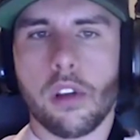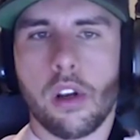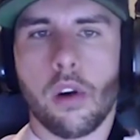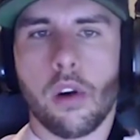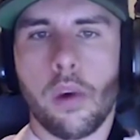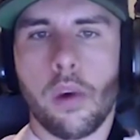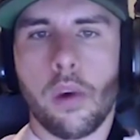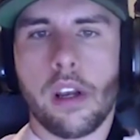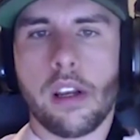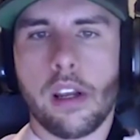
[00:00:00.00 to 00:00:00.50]
you know,
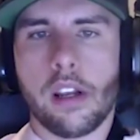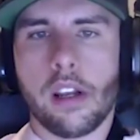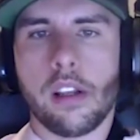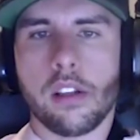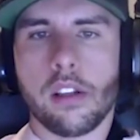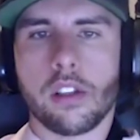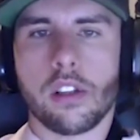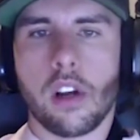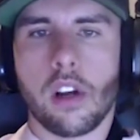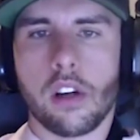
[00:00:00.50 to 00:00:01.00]
winded
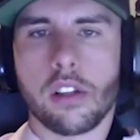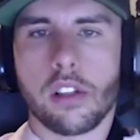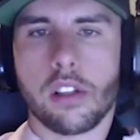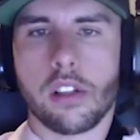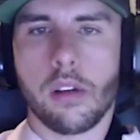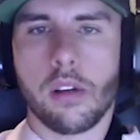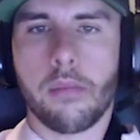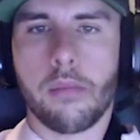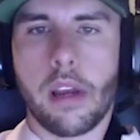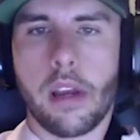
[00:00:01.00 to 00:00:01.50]
and starts
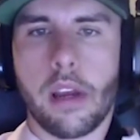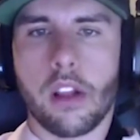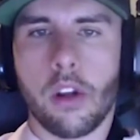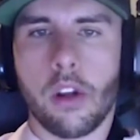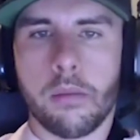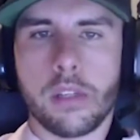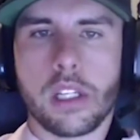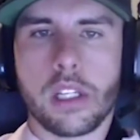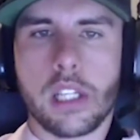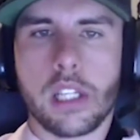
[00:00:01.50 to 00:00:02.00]
to make a little
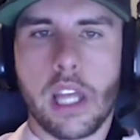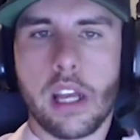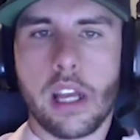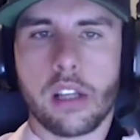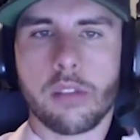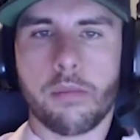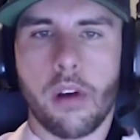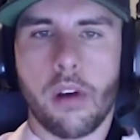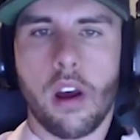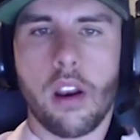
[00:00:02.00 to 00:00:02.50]

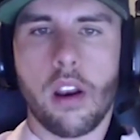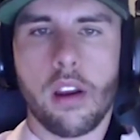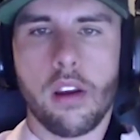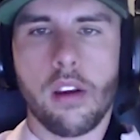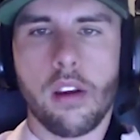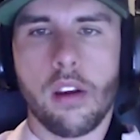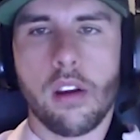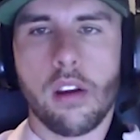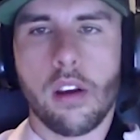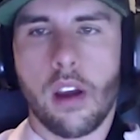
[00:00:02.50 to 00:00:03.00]
mistakes. But
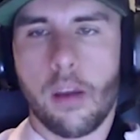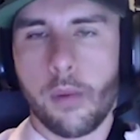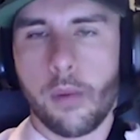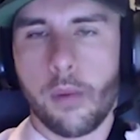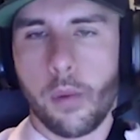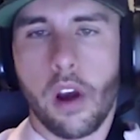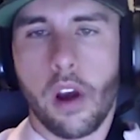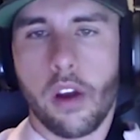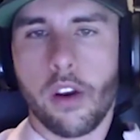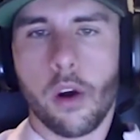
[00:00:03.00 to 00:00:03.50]
I mean,
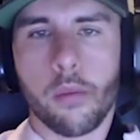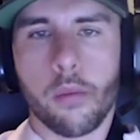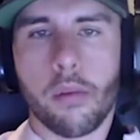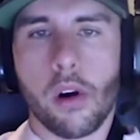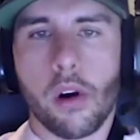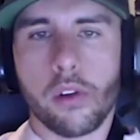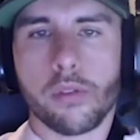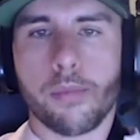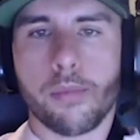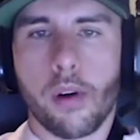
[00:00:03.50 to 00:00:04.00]
we all know
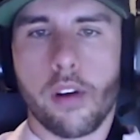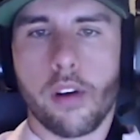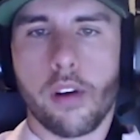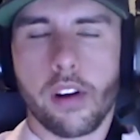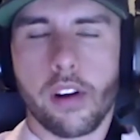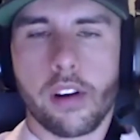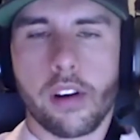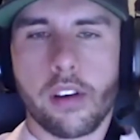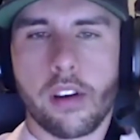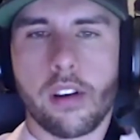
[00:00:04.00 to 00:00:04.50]
Beau's
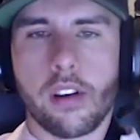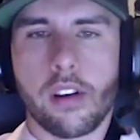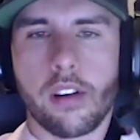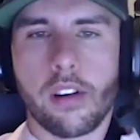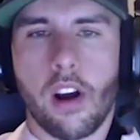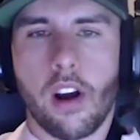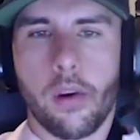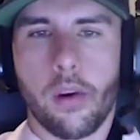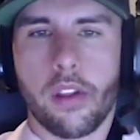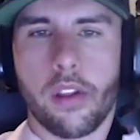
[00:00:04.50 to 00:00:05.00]
perfect
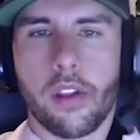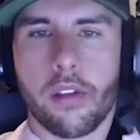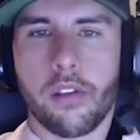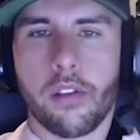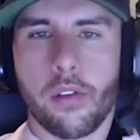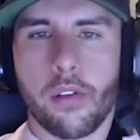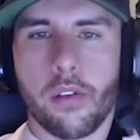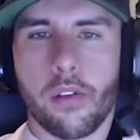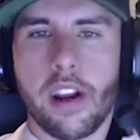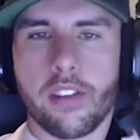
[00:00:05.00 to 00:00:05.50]
all the way through the
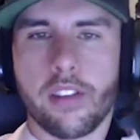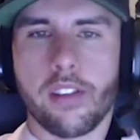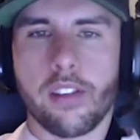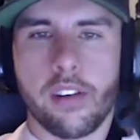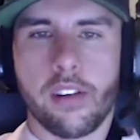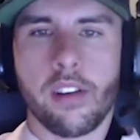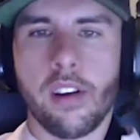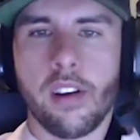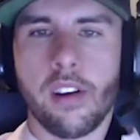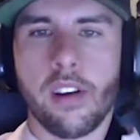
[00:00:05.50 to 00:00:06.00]
race,
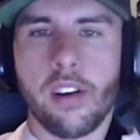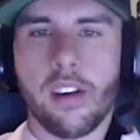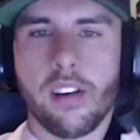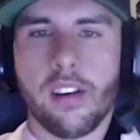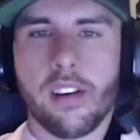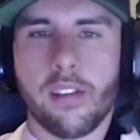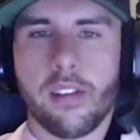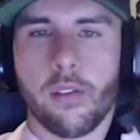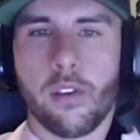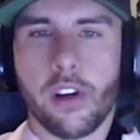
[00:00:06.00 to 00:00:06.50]
and
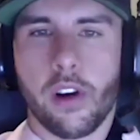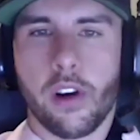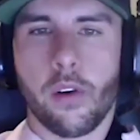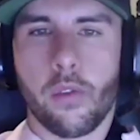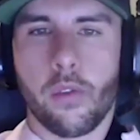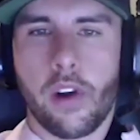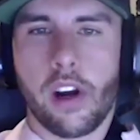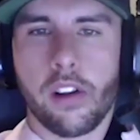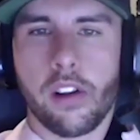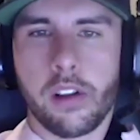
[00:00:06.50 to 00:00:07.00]
you know,
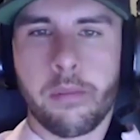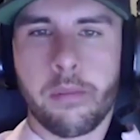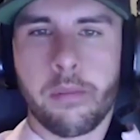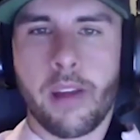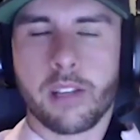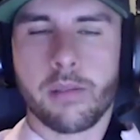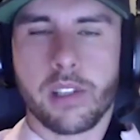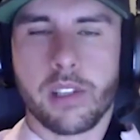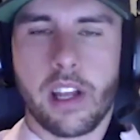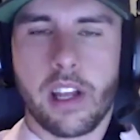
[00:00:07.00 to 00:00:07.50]
rarely
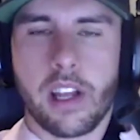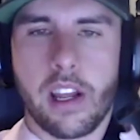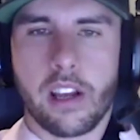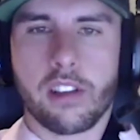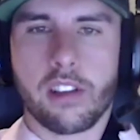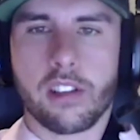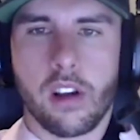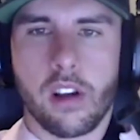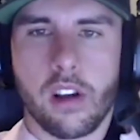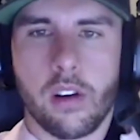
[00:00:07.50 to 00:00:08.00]
makes
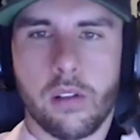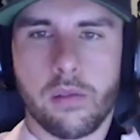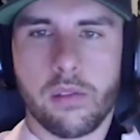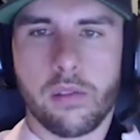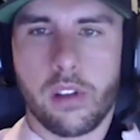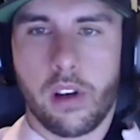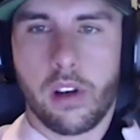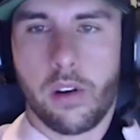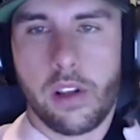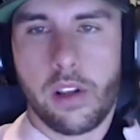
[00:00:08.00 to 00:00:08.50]
mistakes. So
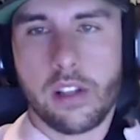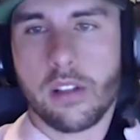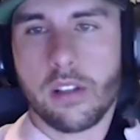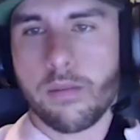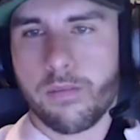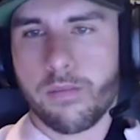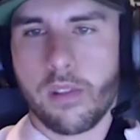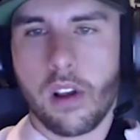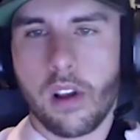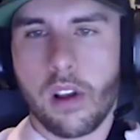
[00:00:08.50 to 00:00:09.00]
you know, he's
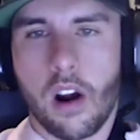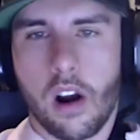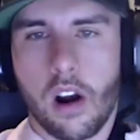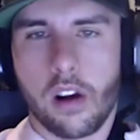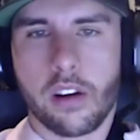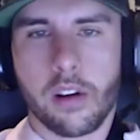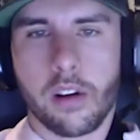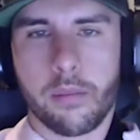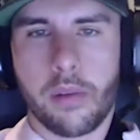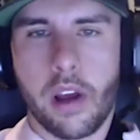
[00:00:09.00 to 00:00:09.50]
a
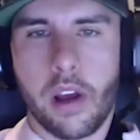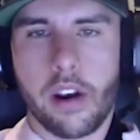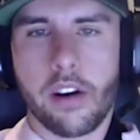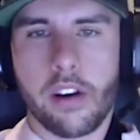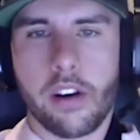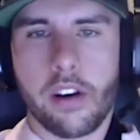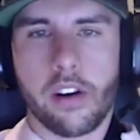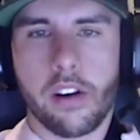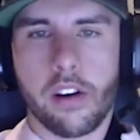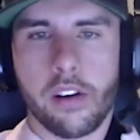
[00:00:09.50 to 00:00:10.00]
hard
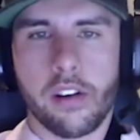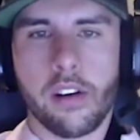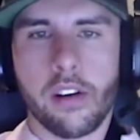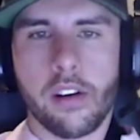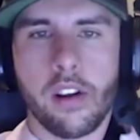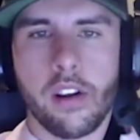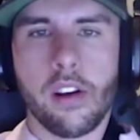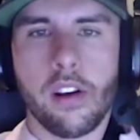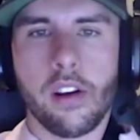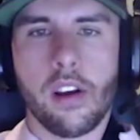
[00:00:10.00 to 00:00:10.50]
competitor, and
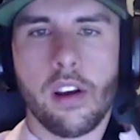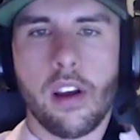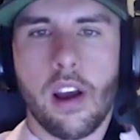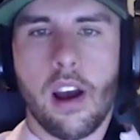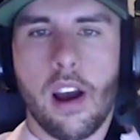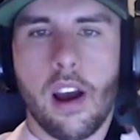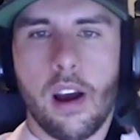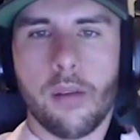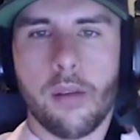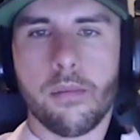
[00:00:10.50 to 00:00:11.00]

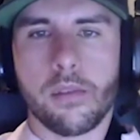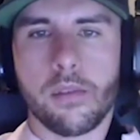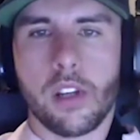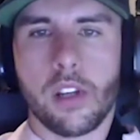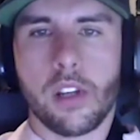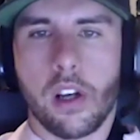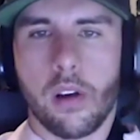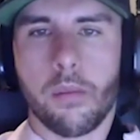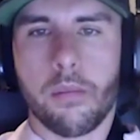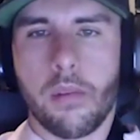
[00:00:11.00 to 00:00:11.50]
um, you
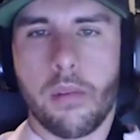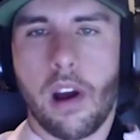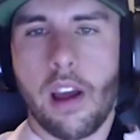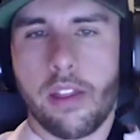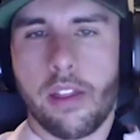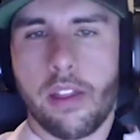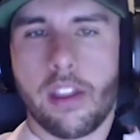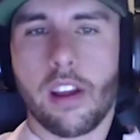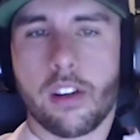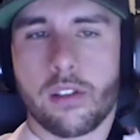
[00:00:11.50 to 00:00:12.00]
know, I
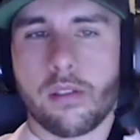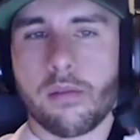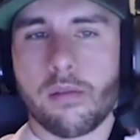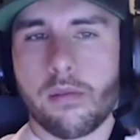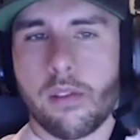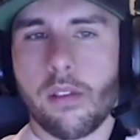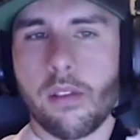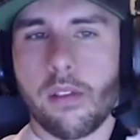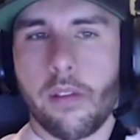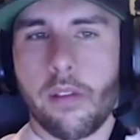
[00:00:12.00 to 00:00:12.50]
think
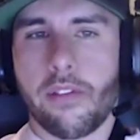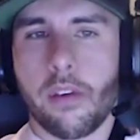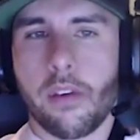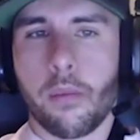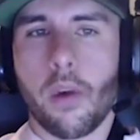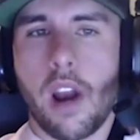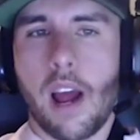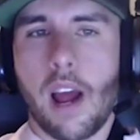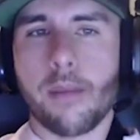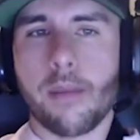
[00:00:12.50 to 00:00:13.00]
you know, from
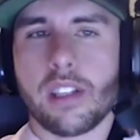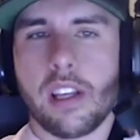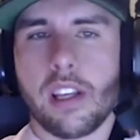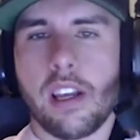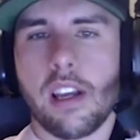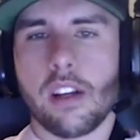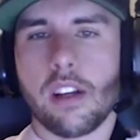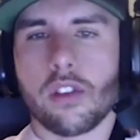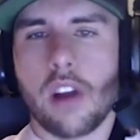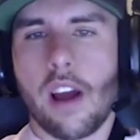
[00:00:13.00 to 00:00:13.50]
what I'm
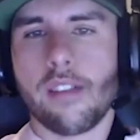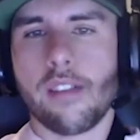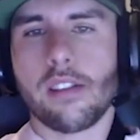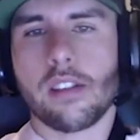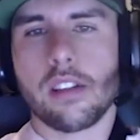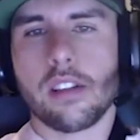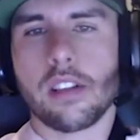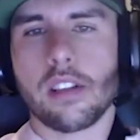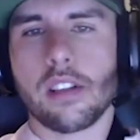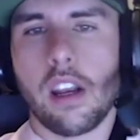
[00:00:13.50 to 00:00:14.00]
seeing,
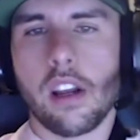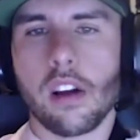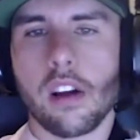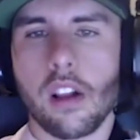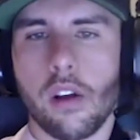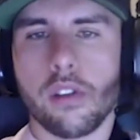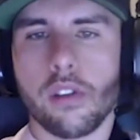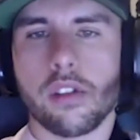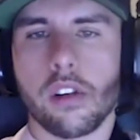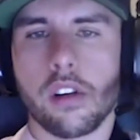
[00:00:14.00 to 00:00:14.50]
Travis is getting
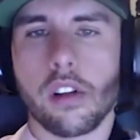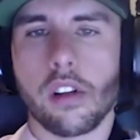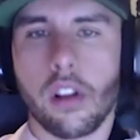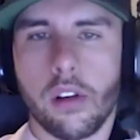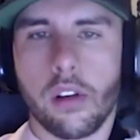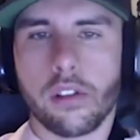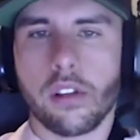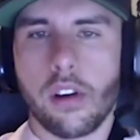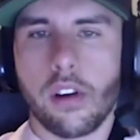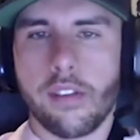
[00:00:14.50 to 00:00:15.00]
closer and
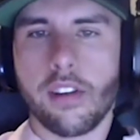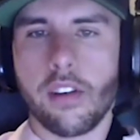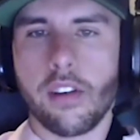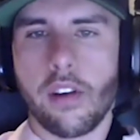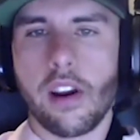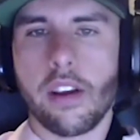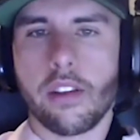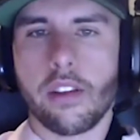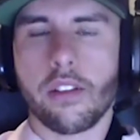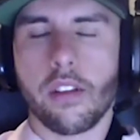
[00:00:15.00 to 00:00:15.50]
closer every
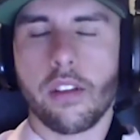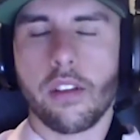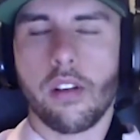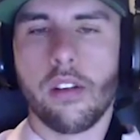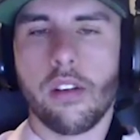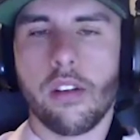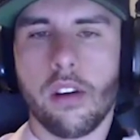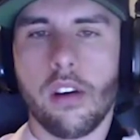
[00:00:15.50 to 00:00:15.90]
race. So